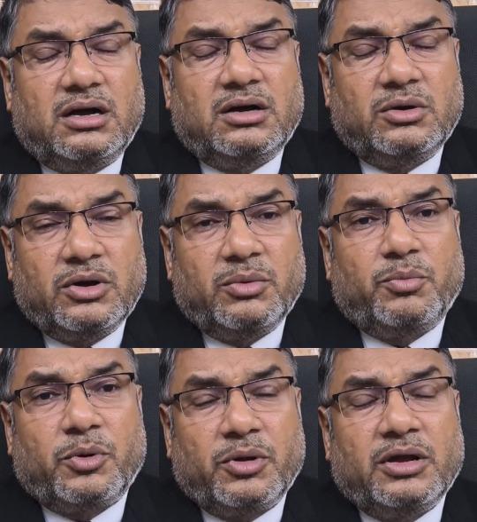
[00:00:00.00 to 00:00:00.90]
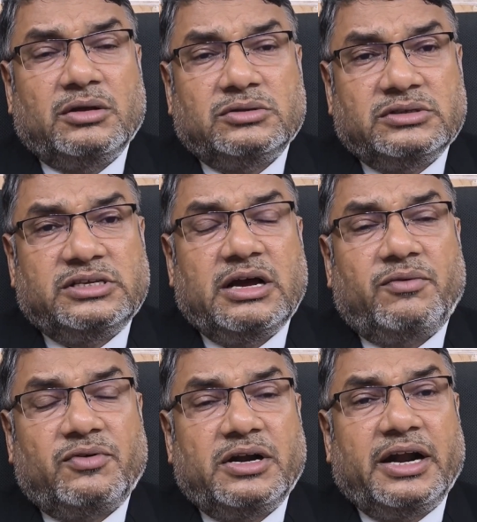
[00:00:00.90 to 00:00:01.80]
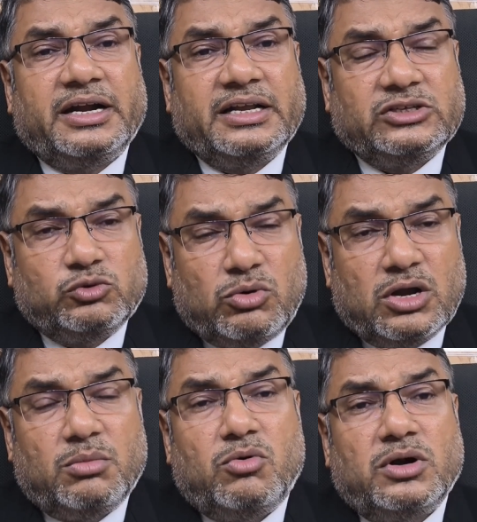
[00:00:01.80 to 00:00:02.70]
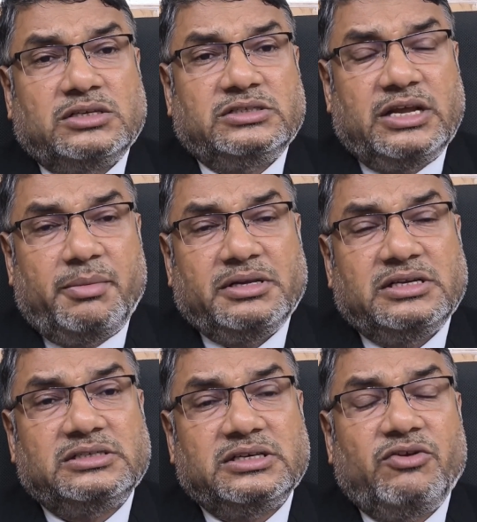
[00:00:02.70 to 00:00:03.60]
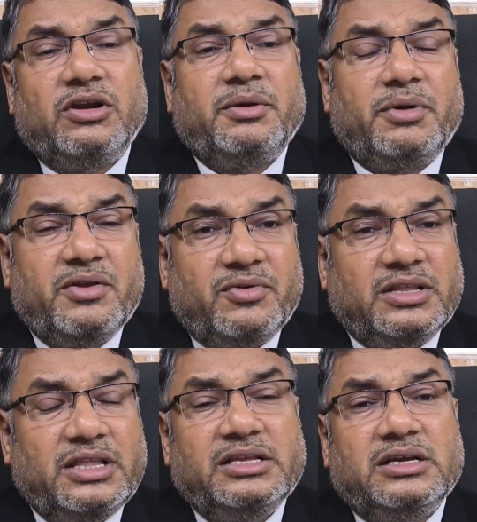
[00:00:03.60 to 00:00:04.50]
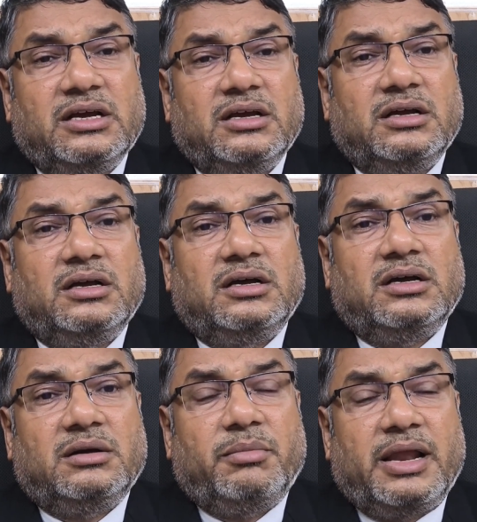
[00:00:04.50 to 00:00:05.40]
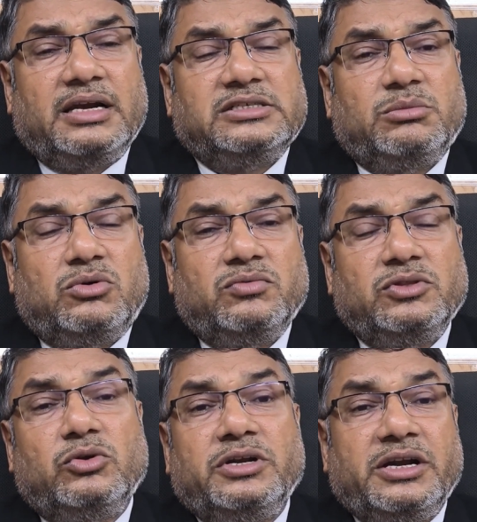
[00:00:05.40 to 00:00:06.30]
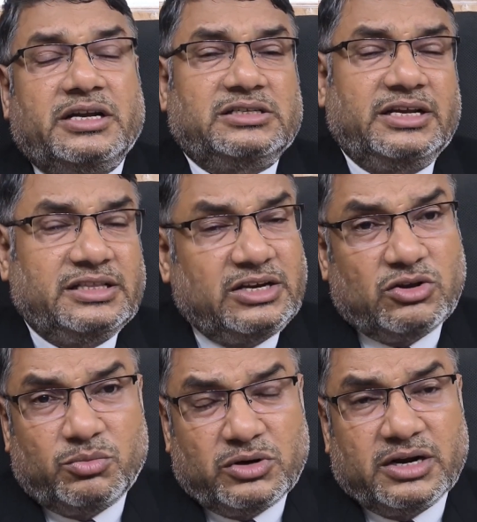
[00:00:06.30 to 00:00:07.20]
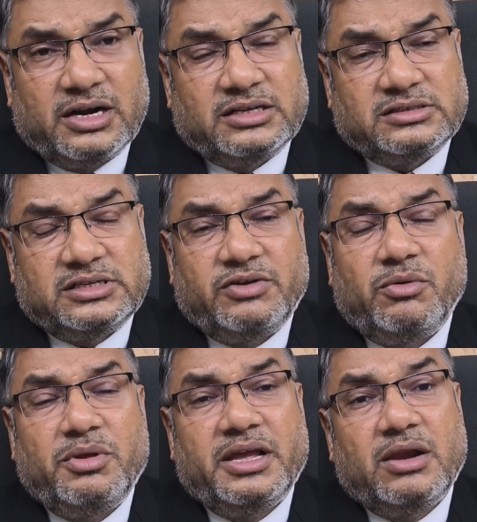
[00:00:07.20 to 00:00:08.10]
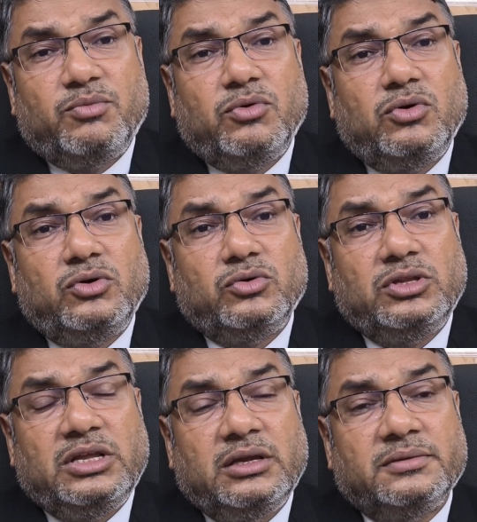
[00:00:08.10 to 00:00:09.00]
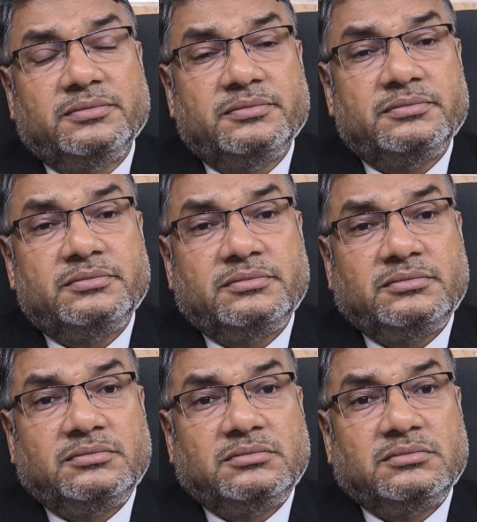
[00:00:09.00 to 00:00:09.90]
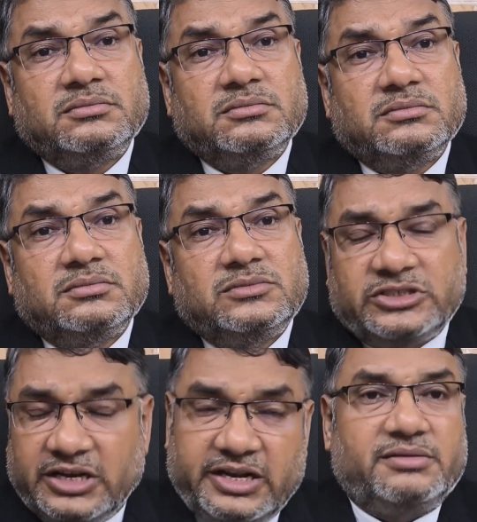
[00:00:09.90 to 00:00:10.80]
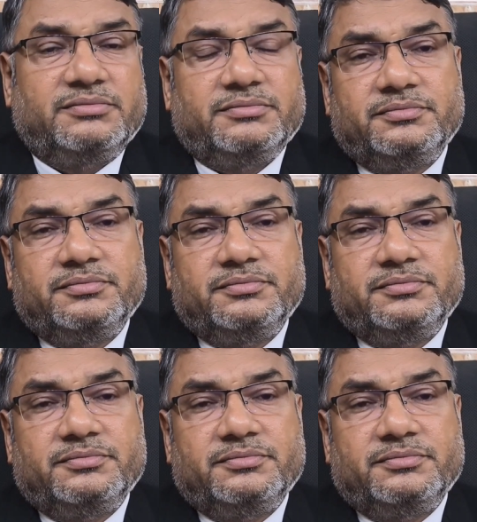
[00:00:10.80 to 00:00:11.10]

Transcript: or say after deducting a small amount as damages, he will refund the balance amount without interest. Like that, you can put a clause that will be helpful to the seller.